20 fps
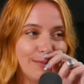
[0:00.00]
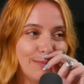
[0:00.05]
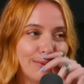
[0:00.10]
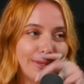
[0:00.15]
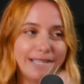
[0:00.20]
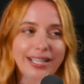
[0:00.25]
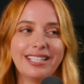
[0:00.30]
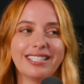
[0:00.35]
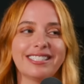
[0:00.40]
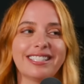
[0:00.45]

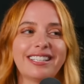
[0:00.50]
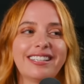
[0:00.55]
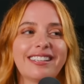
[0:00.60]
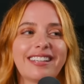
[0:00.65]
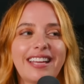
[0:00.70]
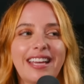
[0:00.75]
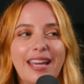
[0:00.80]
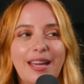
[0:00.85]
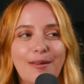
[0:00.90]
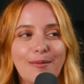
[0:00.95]
played his little
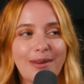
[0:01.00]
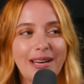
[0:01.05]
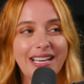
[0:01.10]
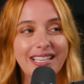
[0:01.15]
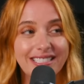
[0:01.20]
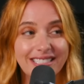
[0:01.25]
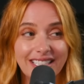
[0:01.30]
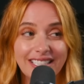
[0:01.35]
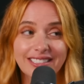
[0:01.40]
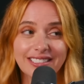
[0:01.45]
game and I
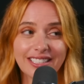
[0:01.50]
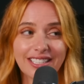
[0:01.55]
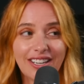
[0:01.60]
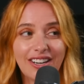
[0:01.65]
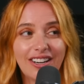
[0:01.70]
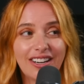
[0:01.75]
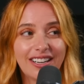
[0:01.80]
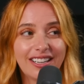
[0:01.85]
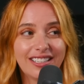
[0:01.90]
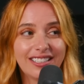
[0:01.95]
sat in the car.